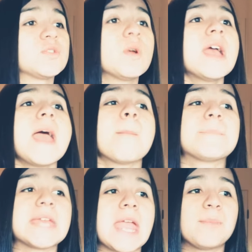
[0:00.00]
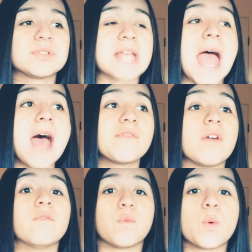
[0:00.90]
to be able to have
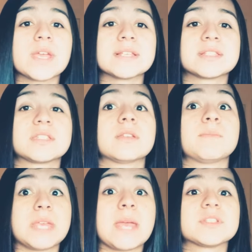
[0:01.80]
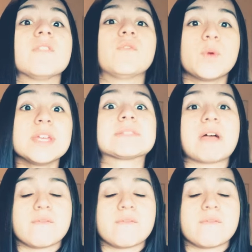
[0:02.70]
a voice, to be able to voice my